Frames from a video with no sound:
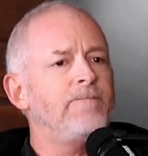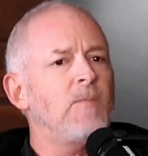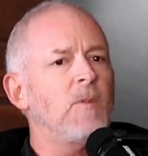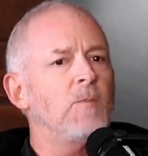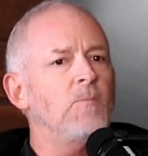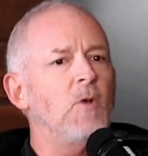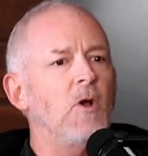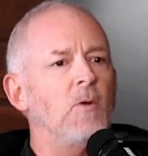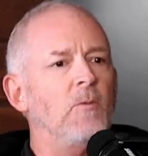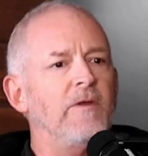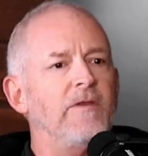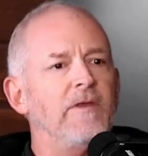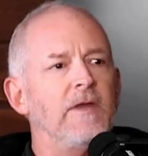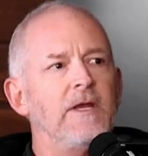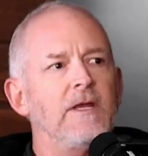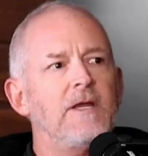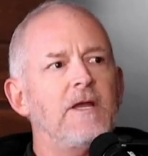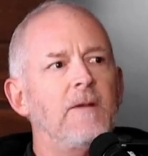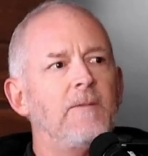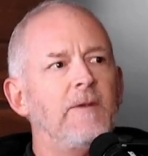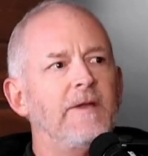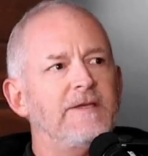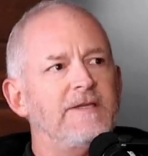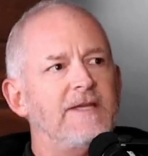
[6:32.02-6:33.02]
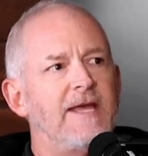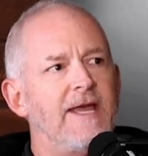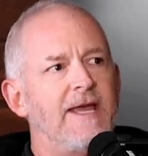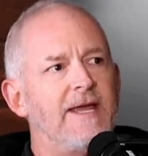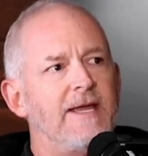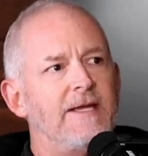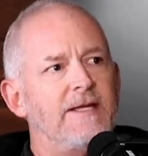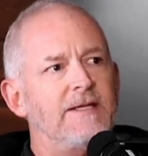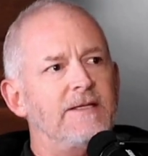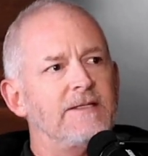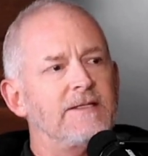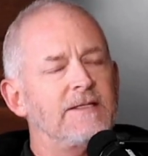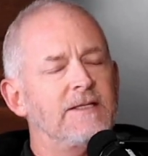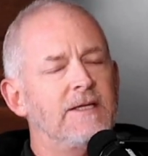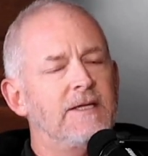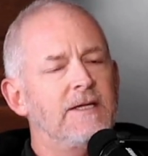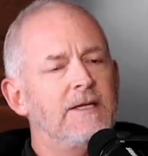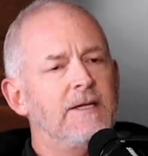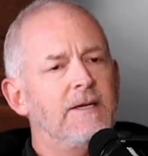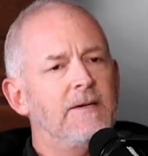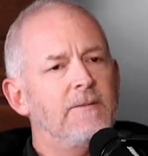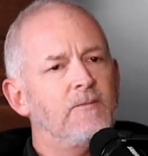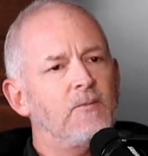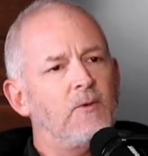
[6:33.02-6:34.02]
But within a couple of days,
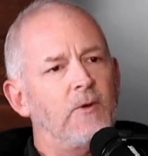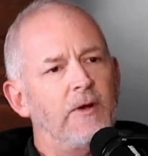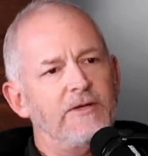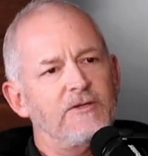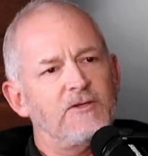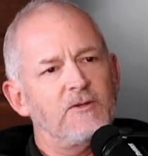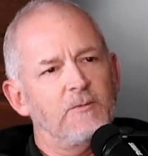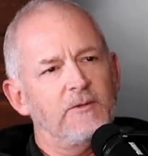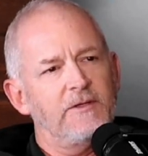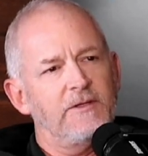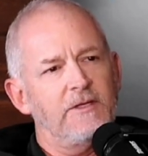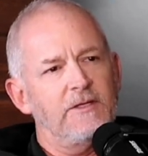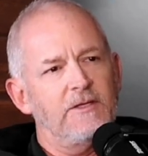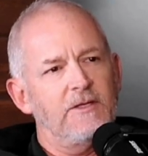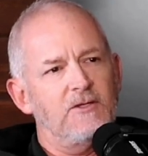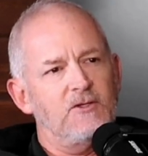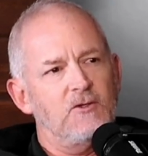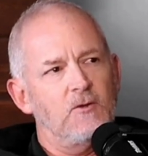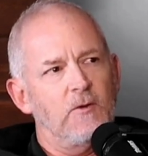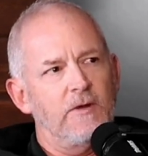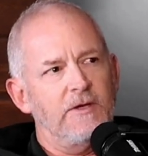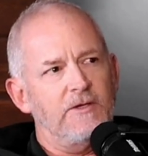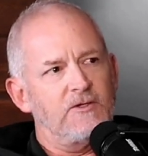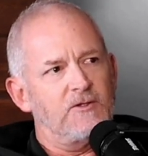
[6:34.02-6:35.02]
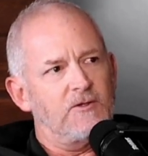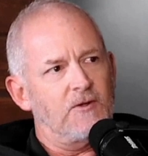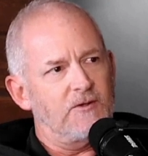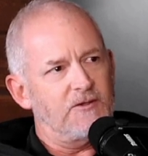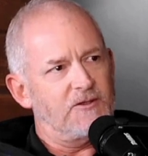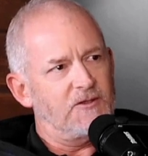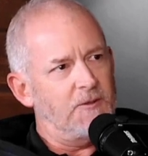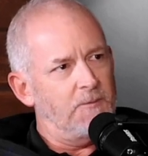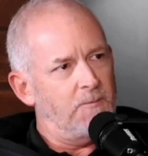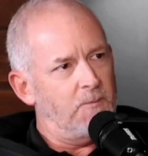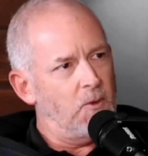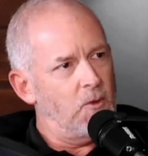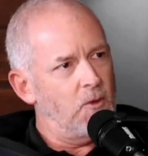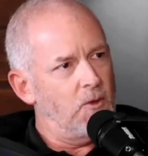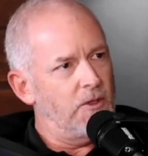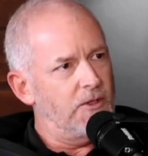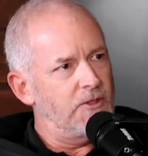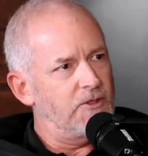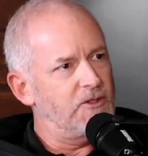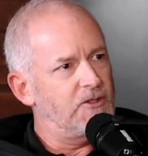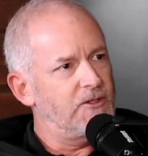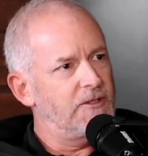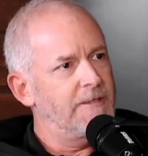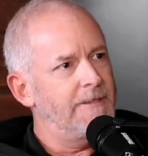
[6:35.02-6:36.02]
pressure within the joint starts to
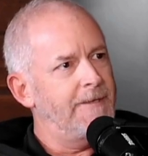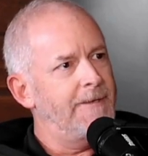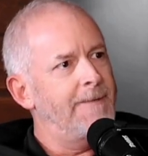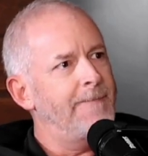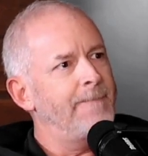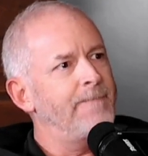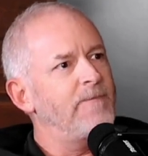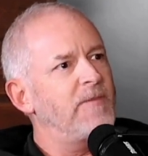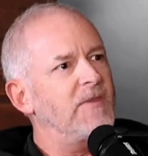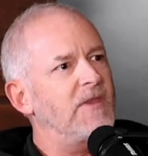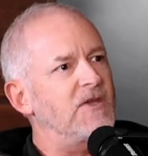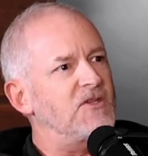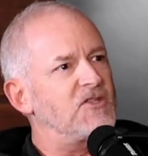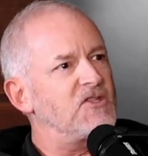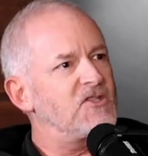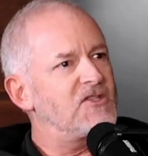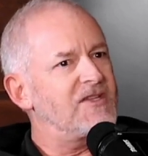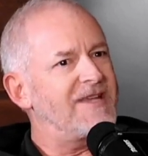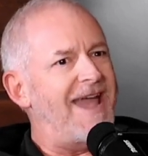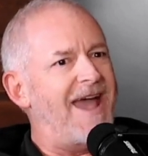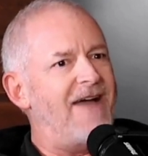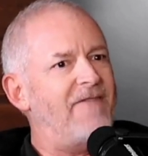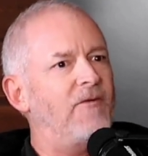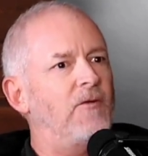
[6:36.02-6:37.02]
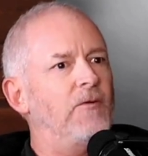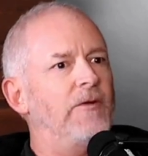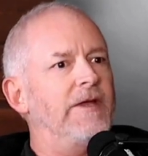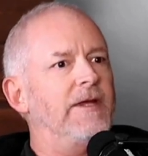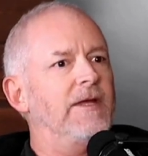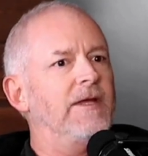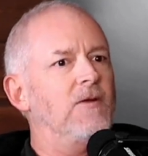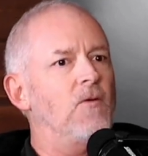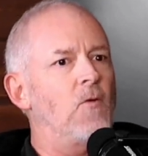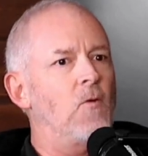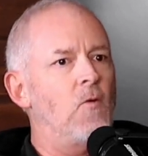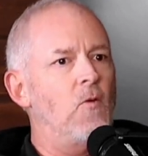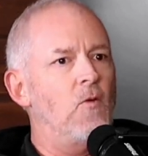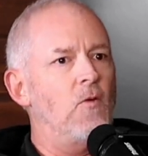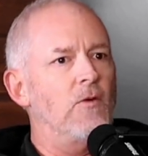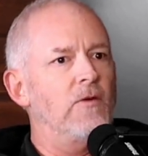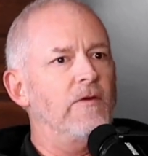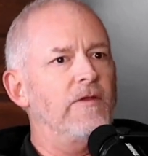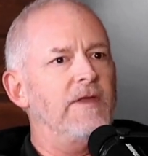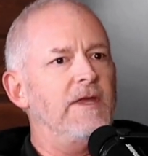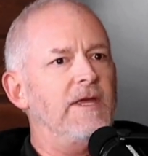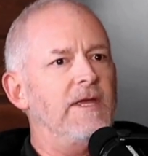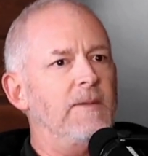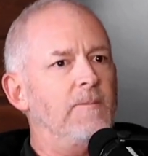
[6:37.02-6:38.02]
push the scaffolding or
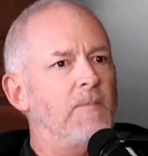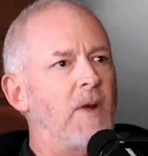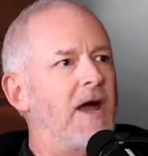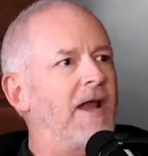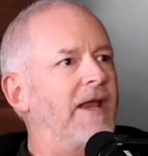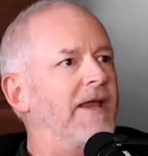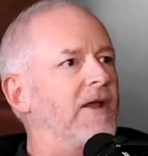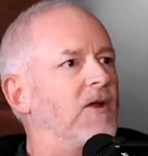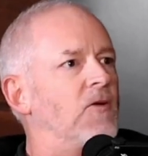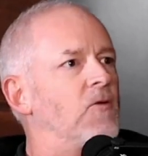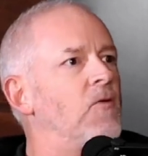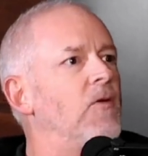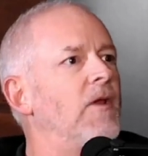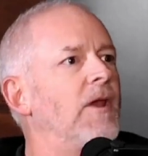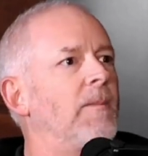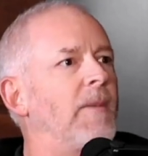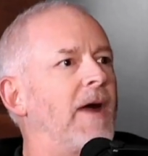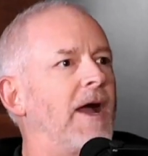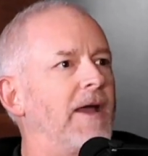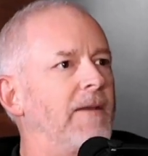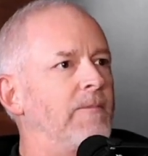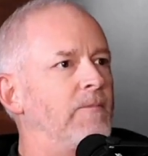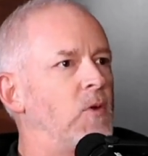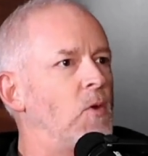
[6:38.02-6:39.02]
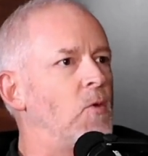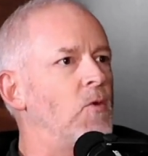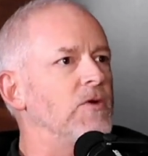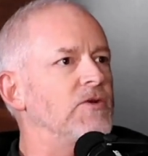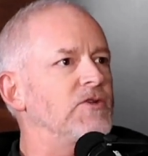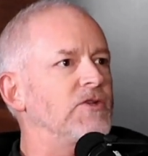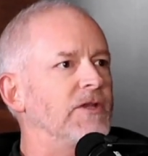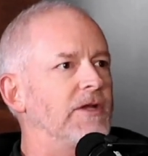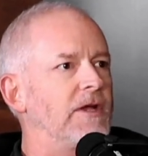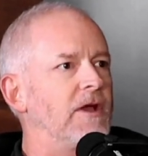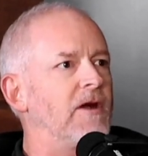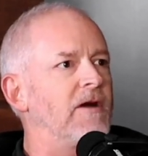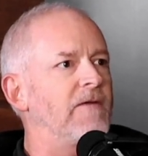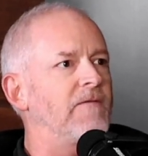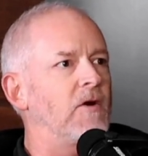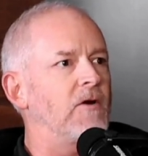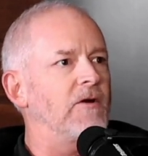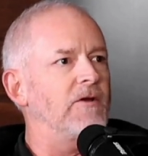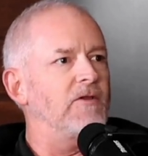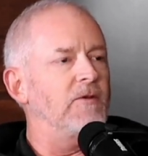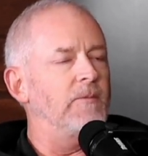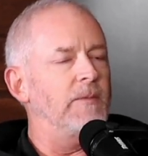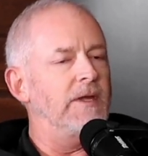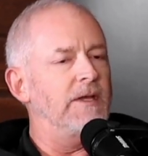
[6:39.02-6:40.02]
the polyacrylamide portion of
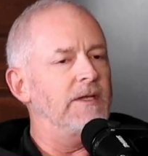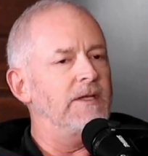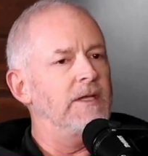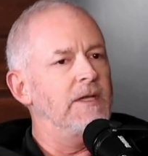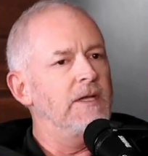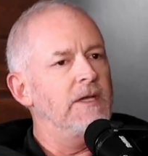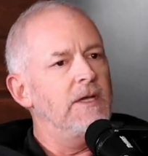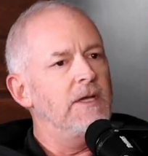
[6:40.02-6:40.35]
Arthromed